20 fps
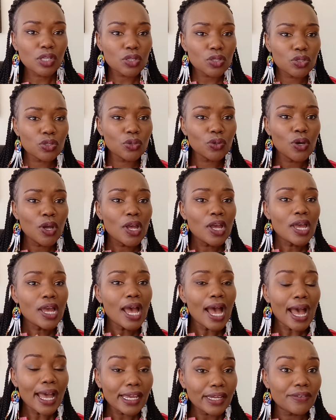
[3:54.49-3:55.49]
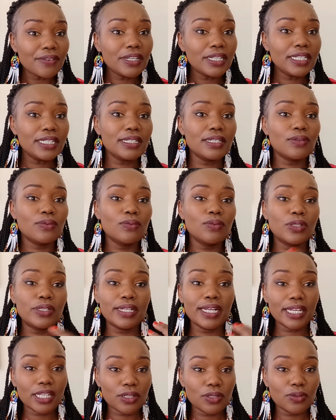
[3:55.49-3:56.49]
So I really would
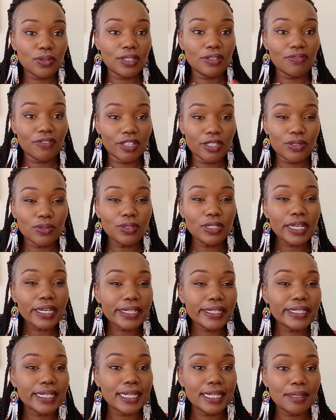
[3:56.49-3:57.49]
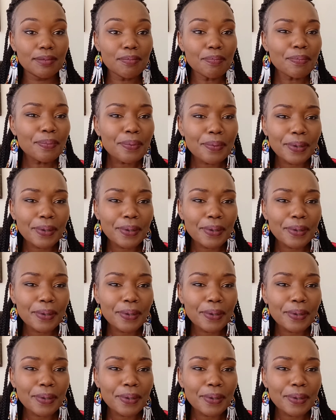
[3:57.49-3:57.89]
like to advise you, take time,